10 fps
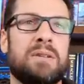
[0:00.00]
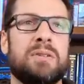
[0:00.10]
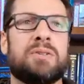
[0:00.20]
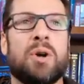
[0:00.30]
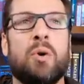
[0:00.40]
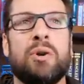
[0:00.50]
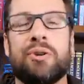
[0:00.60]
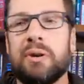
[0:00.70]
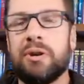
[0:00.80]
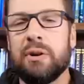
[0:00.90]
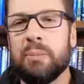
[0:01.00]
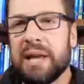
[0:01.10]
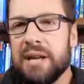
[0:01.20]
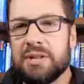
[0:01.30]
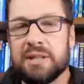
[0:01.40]
So your your
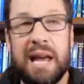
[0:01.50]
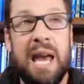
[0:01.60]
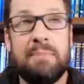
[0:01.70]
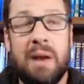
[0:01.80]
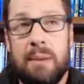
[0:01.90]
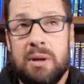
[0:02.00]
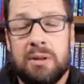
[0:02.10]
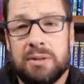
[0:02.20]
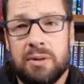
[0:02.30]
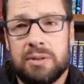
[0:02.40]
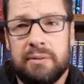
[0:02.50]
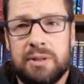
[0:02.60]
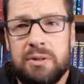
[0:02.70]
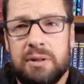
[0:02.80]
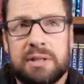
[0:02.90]
implication is that hey, maybe there's those of
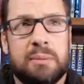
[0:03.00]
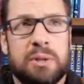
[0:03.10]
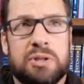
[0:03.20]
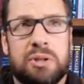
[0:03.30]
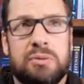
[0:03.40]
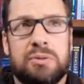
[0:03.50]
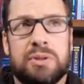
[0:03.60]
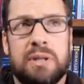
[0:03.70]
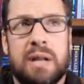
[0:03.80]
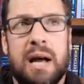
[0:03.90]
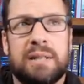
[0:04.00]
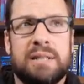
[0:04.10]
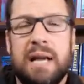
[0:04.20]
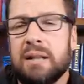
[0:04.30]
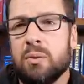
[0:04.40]
us who can simply choose not to
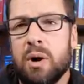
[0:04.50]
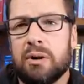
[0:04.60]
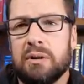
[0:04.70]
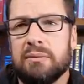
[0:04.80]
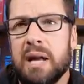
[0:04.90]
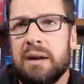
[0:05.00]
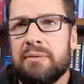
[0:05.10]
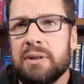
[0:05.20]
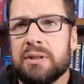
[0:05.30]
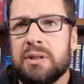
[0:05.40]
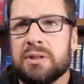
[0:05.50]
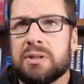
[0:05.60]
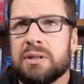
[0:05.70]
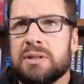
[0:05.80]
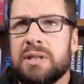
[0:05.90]
take the water of life and to
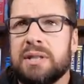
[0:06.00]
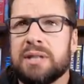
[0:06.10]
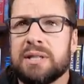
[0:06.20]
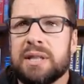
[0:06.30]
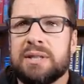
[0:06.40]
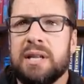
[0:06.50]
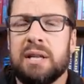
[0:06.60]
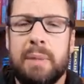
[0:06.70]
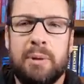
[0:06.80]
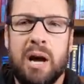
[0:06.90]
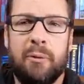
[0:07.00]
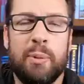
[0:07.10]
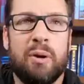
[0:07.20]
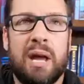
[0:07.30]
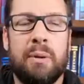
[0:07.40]
just cease existing, and maybe God would be
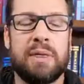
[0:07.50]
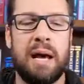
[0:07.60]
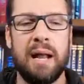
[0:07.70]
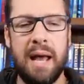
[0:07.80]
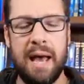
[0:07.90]
okay with that.